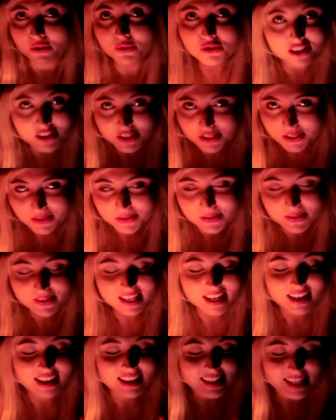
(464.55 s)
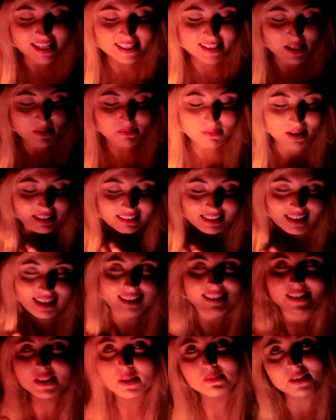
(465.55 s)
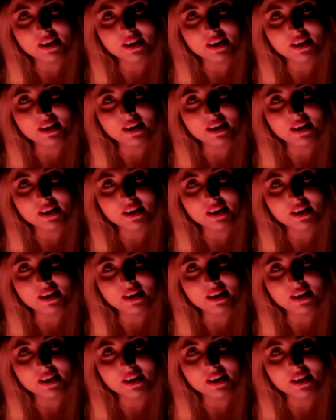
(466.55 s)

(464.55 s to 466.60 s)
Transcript: two Shih Tzus, Daisy and Bentley, so I'm